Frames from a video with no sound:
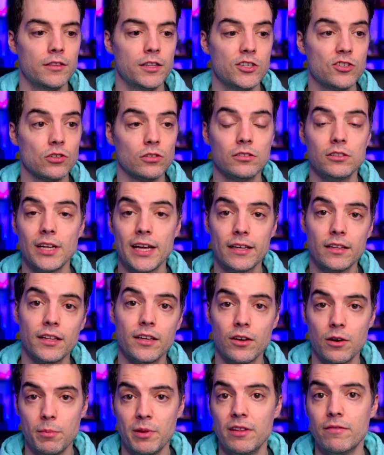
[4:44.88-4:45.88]
are likely
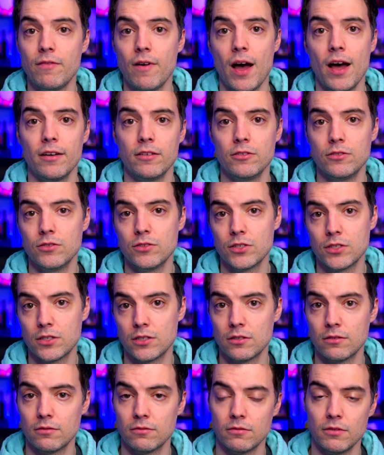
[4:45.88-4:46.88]
going to be the
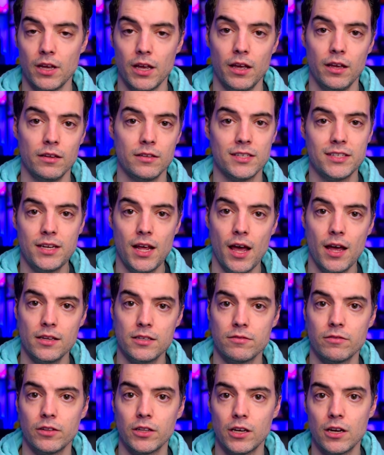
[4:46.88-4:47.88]
values and
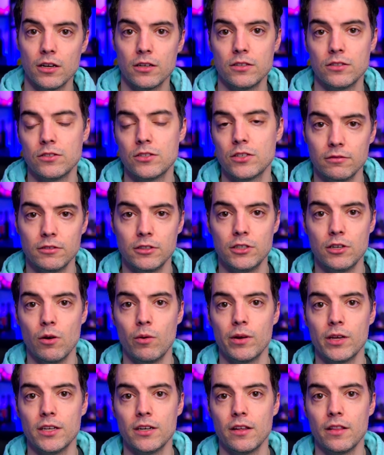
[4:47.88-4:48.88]
stats for the guns
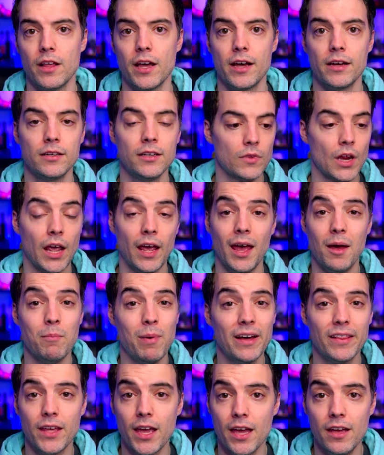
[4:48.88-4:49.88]
going into that. And
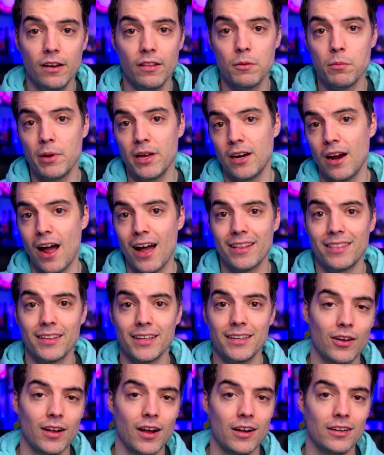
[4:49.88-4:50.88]
by the end of the beta, I
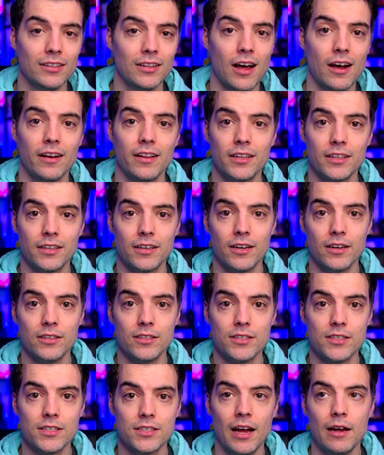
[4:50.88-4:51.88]
think a lot of the
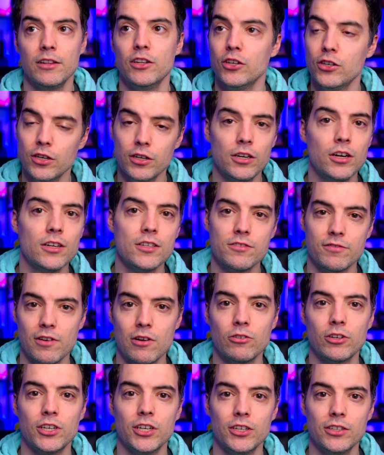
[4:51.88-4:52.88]
guns, the good guns
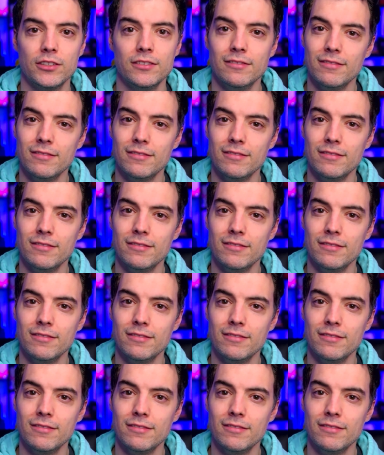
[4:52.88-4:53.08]
felt good.